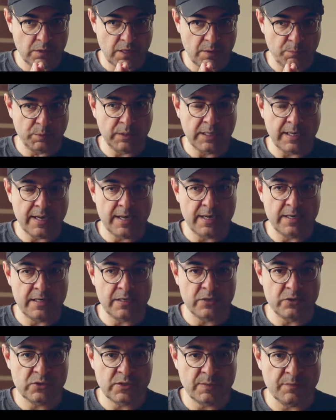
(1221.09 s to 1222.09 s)

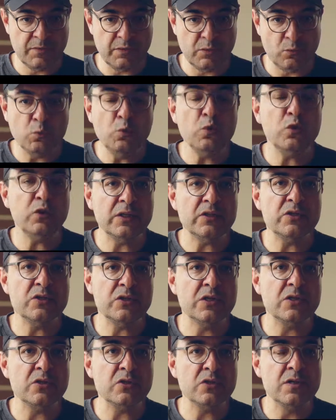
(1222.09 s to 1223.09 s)
apply some of the
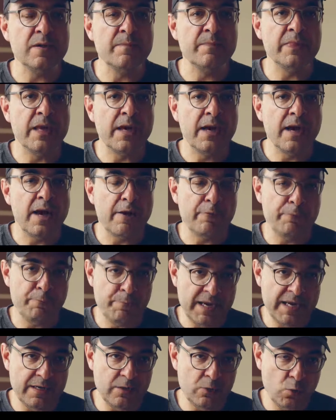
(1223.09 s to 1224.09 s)
ruthlessness of
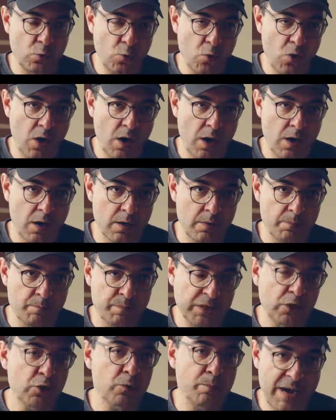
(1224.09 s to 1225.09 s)
men who are
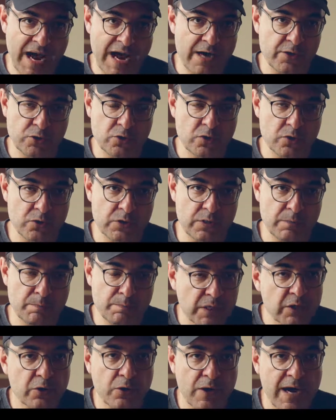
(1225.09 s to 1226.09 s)
bigger bastards
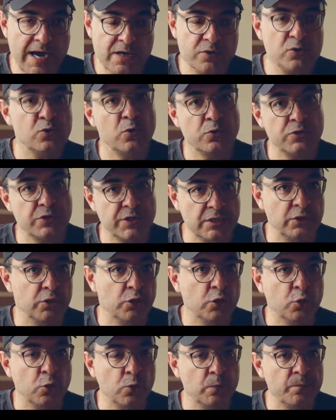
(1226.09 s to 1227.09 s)
and bigger assholes than
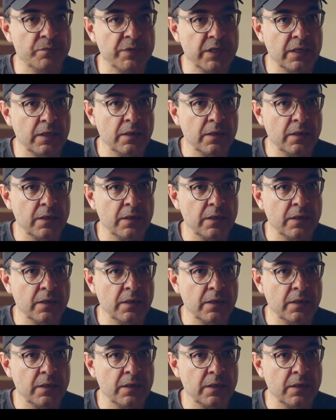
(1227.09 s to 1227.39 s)
you,